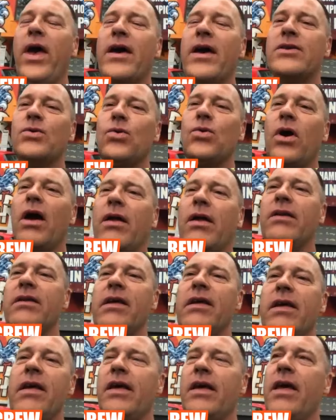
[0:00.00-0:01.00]
we had to
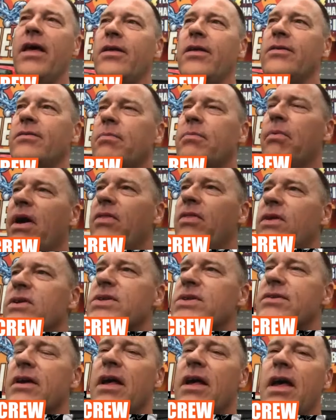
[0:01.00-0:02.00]
run, and by
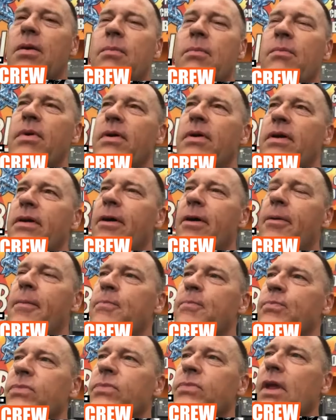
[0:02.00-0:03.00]
this time
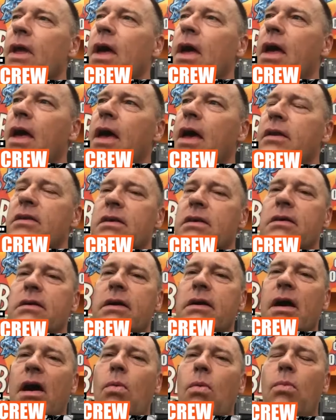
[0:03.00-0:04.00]
um, I had
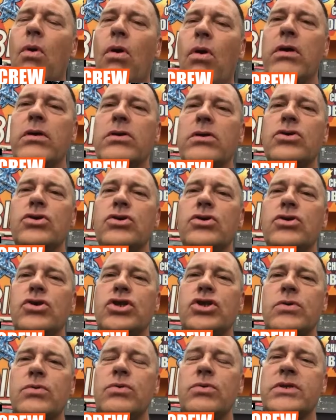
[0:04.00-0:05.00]
cowboy
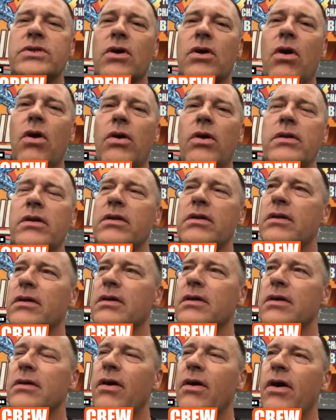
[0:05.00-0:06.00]
shoes on,
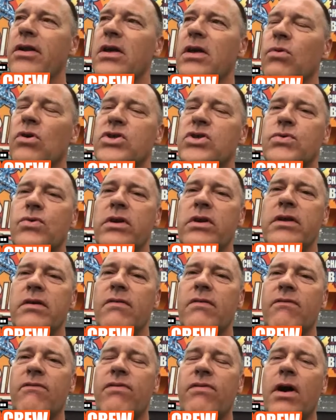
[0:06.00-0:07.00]
and it was
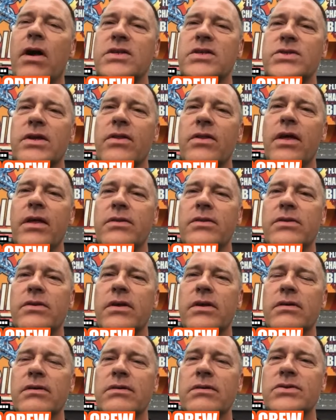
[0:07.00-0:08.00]
really faster than
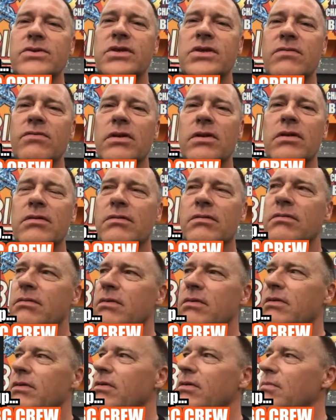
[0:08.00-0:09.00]
the civil
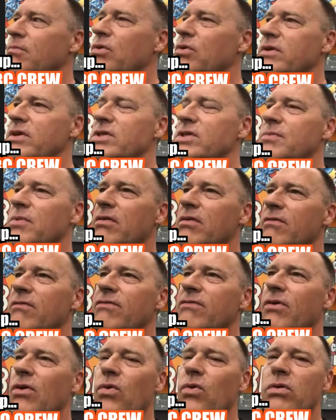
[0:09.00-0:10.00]
uh, policeman
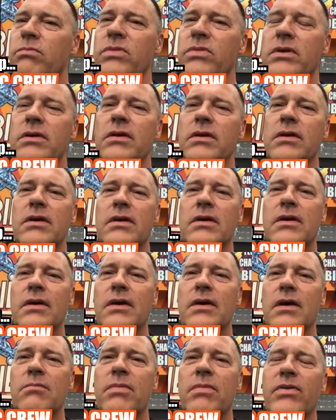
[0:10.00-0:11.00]
following me.
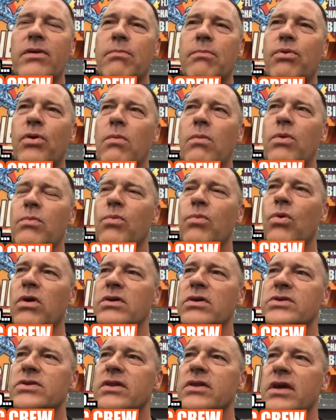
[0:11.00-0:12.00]
But the problem
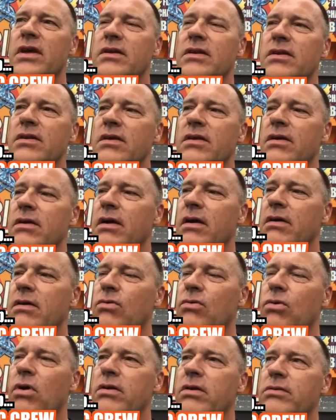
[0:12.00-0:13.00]
was that uh, I
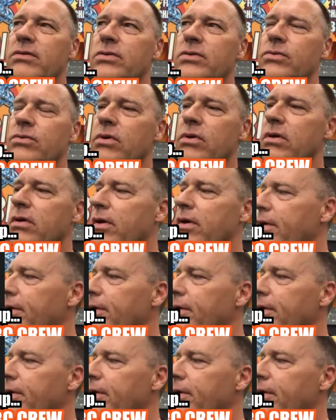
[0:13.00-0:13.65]
ran to,